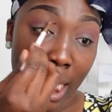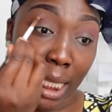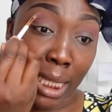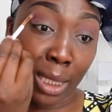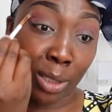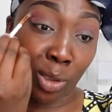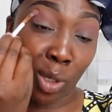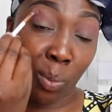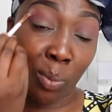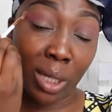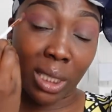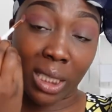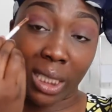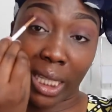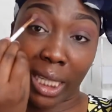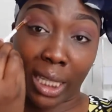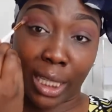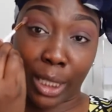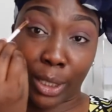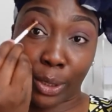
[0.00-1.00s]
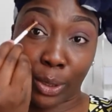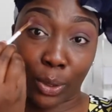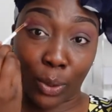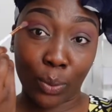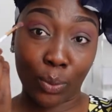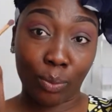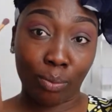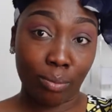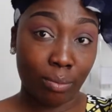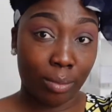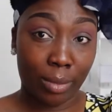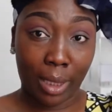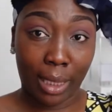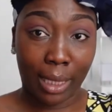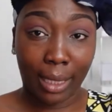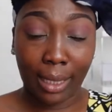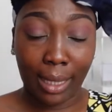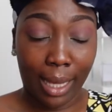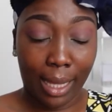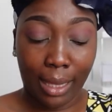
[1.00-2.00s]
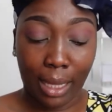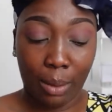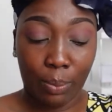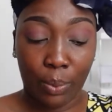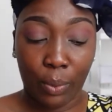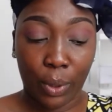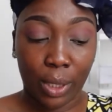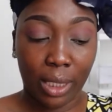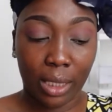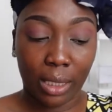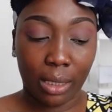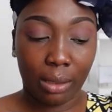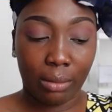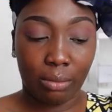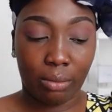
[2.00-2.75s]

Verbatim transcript: there's not much they can do at that point.